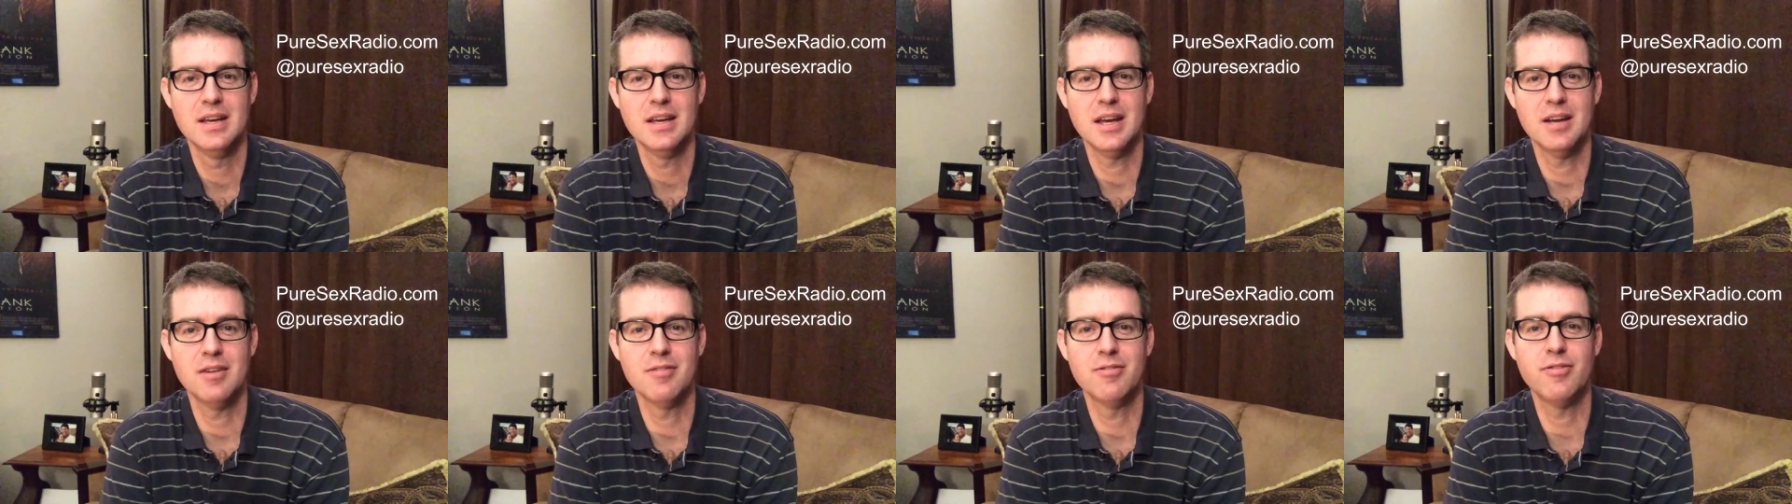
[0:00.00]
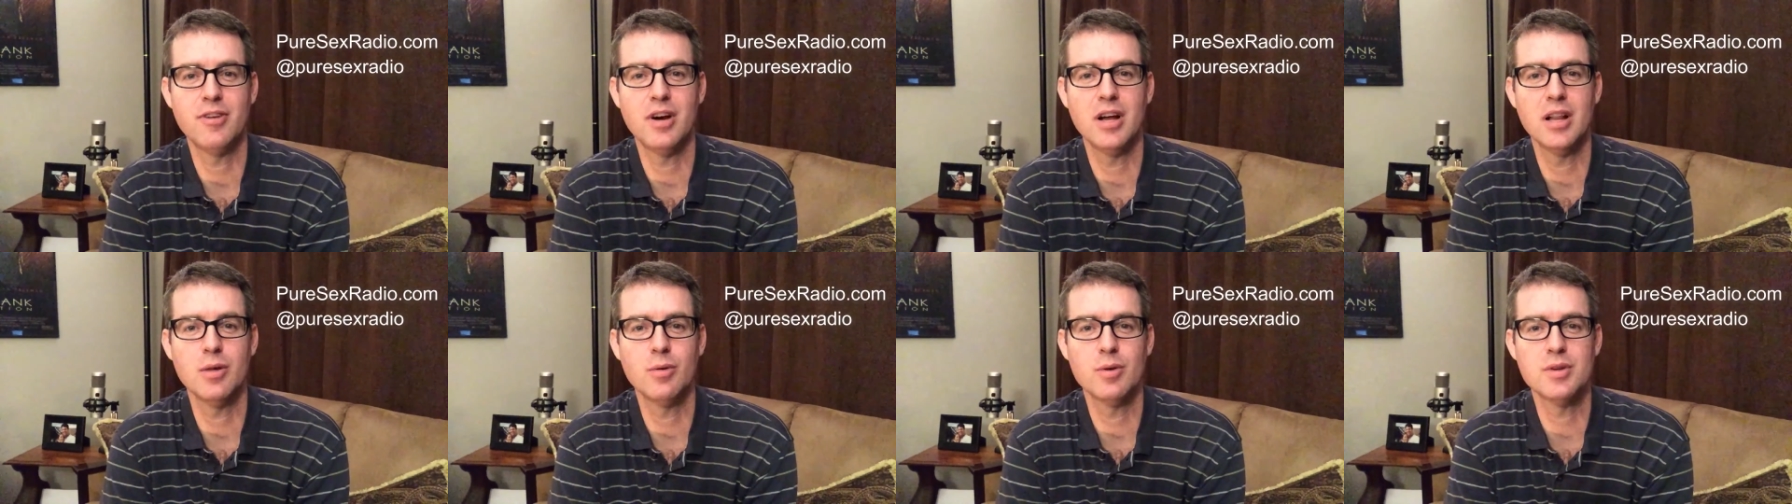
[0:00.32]
and
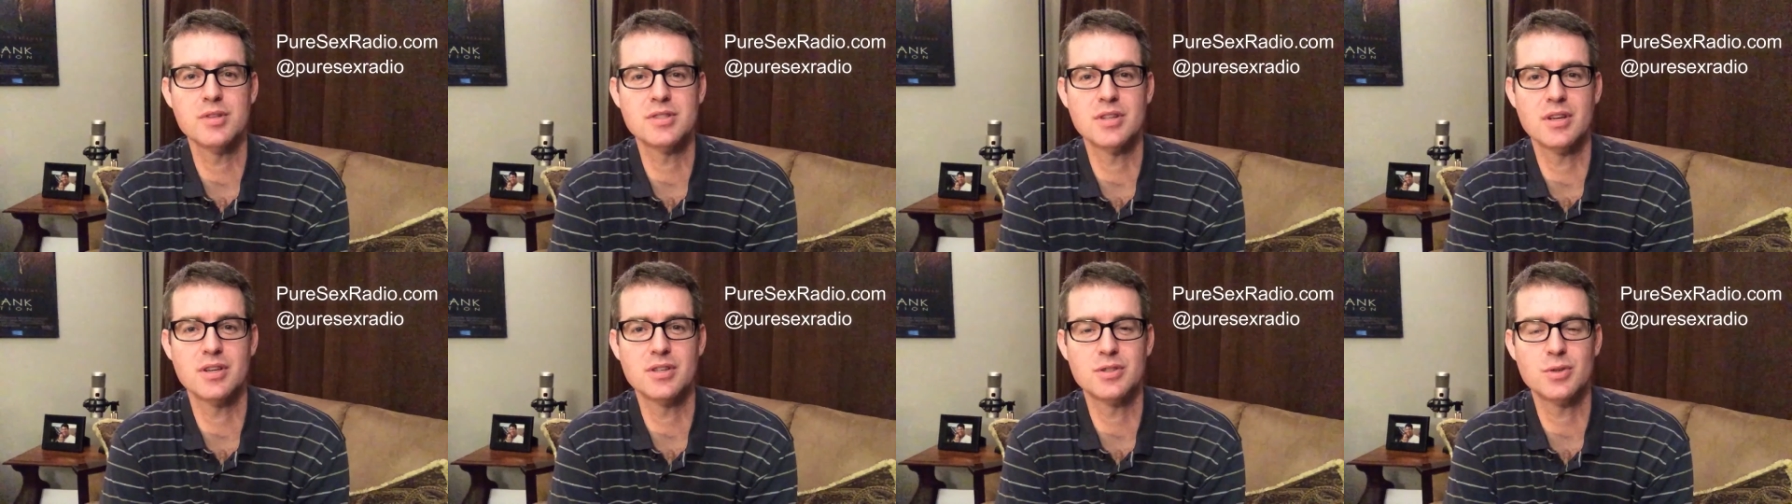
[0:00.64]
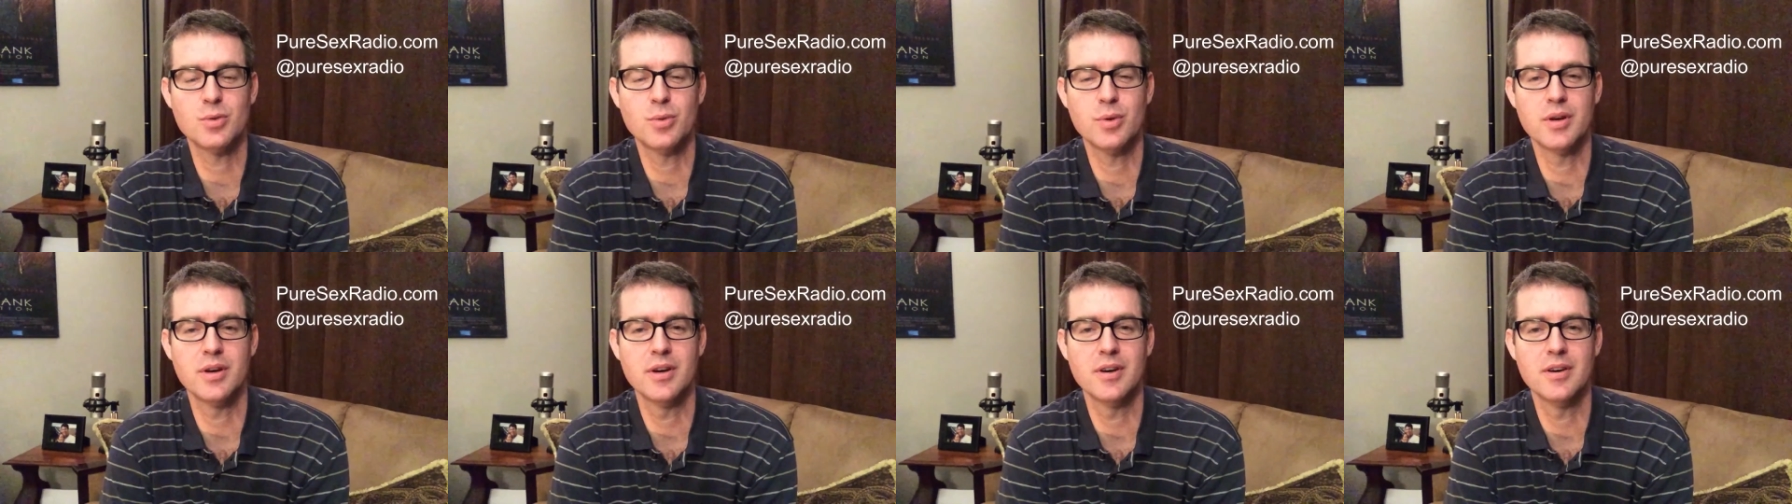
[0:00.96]
follow us on
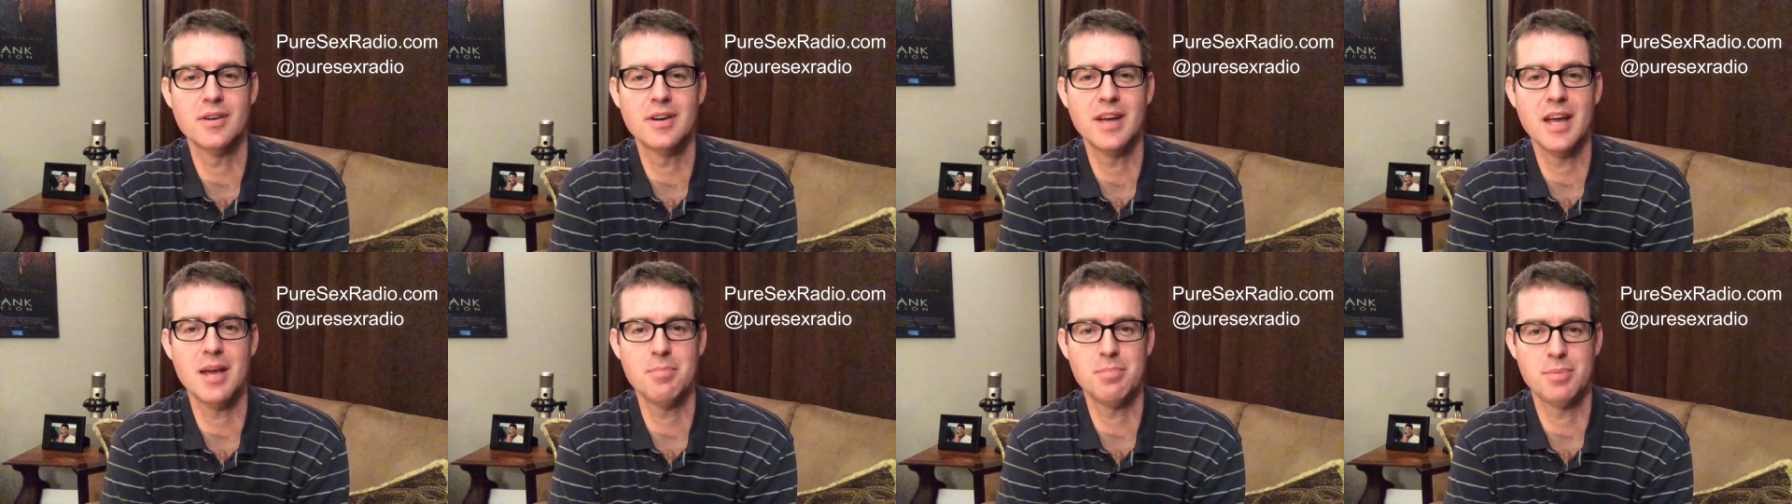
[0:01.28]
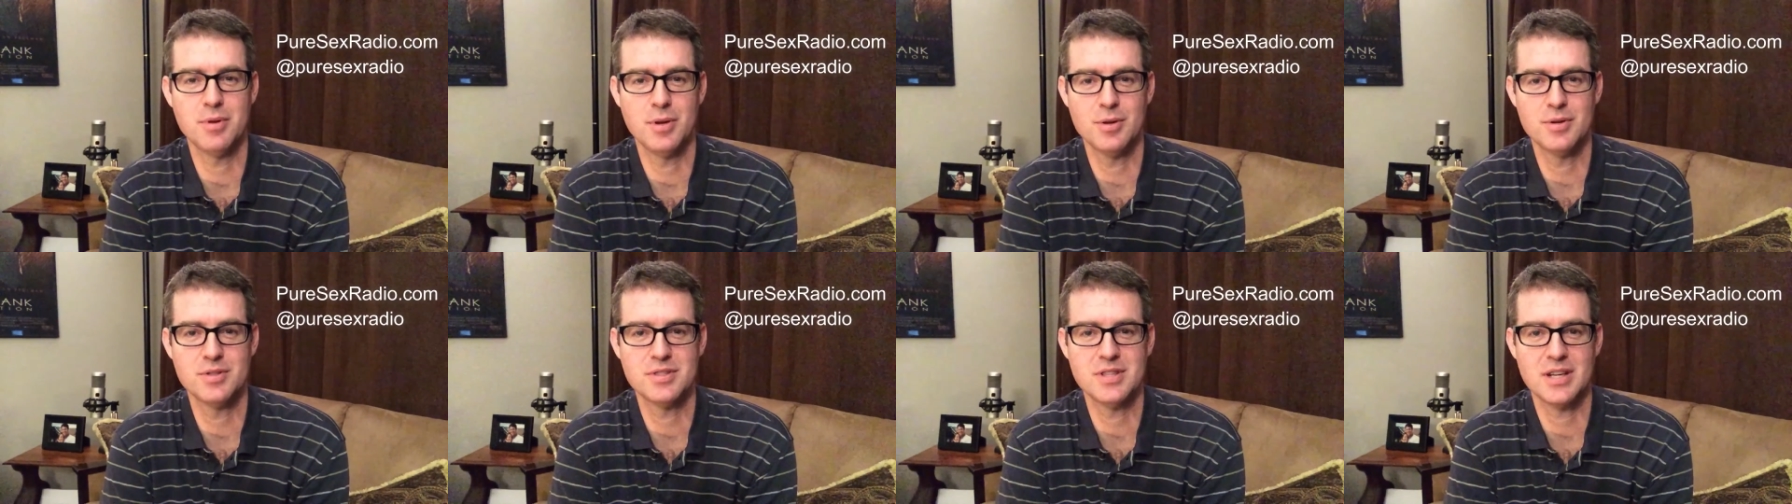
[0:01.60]
Twitter at
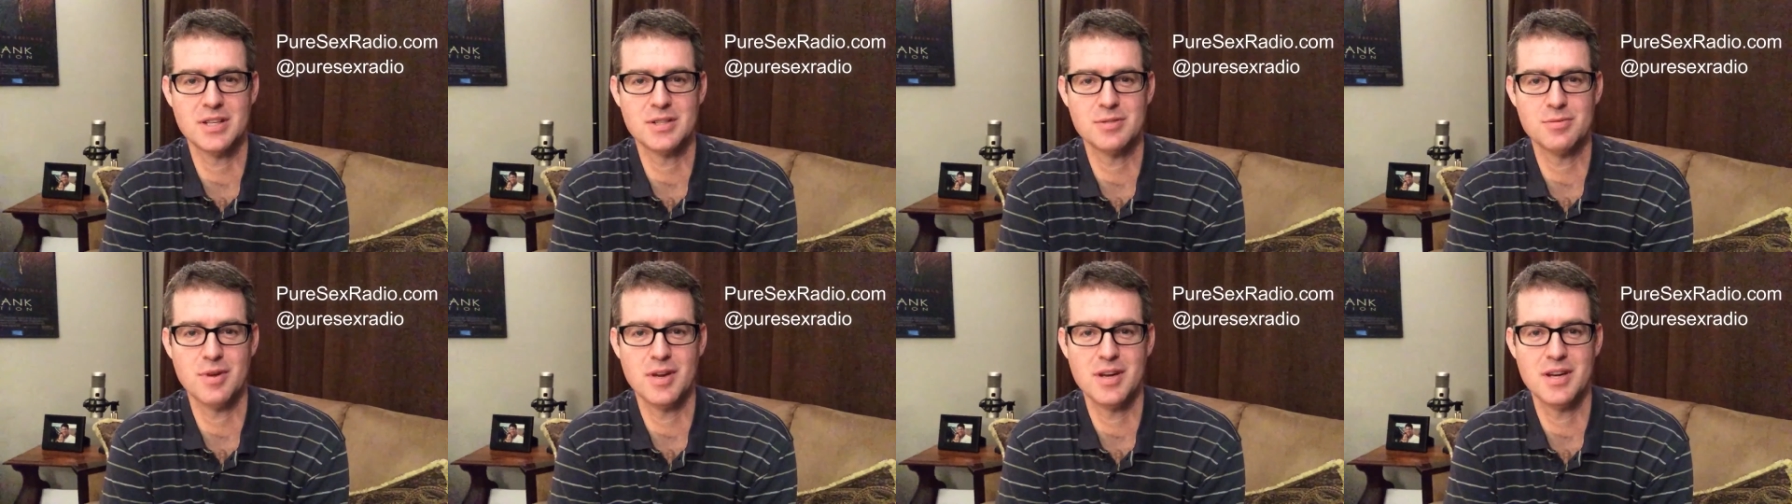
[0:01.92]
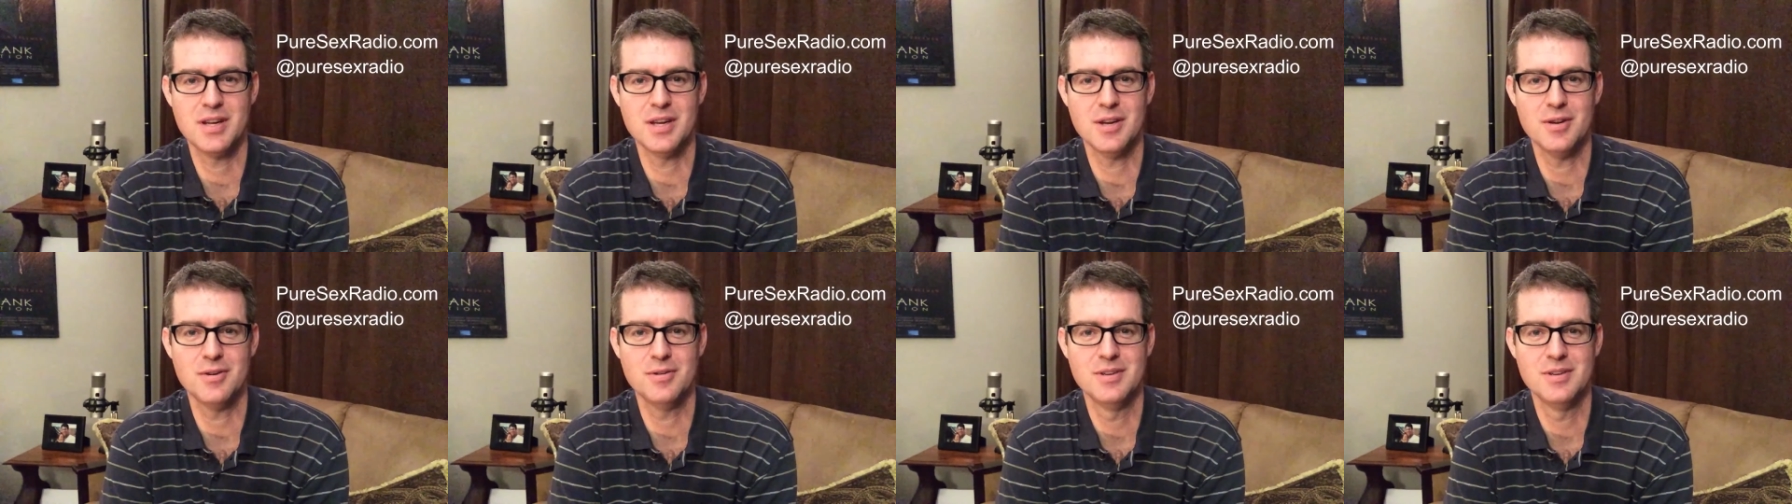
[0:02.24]
puresexradio.